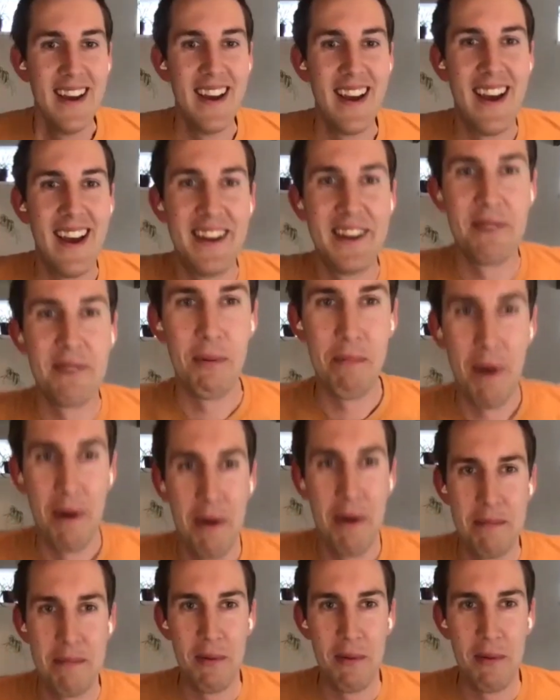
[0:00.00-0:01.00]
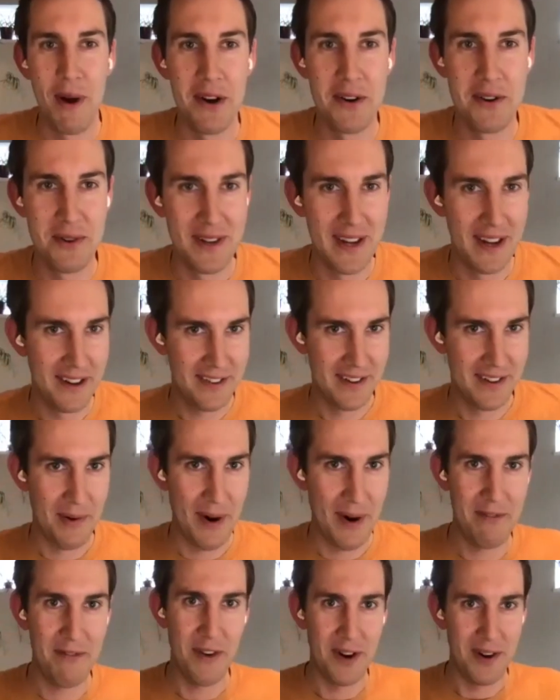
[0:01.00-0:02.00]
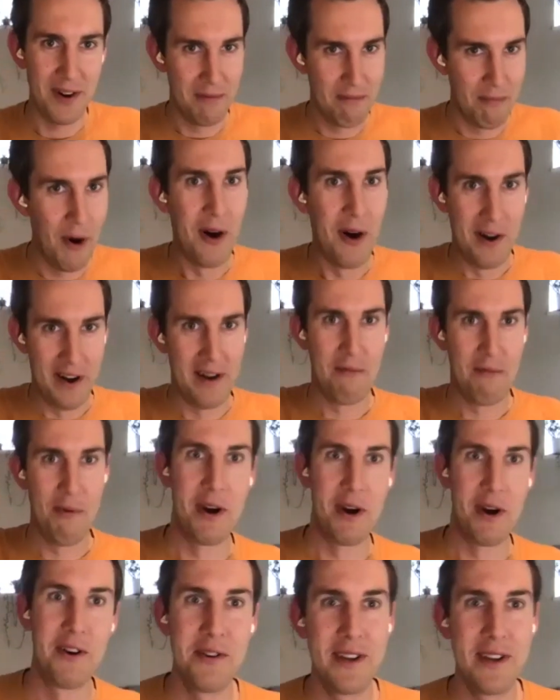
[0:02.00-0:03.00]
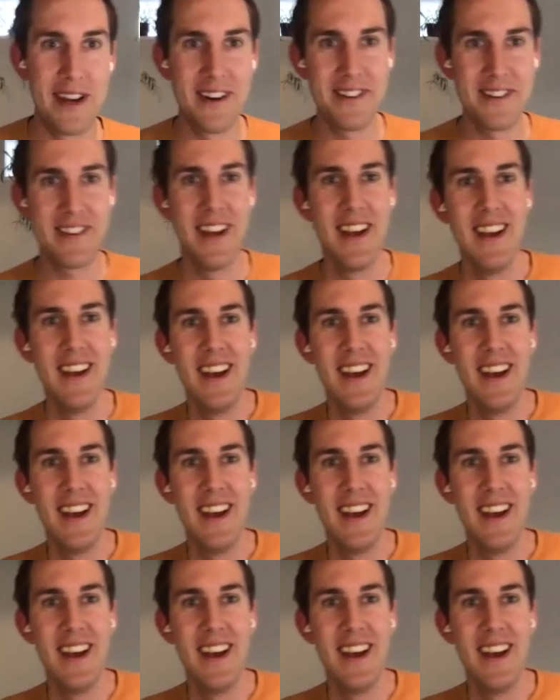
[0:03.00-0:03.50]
and it will probably be one or two years away for more than one or two years.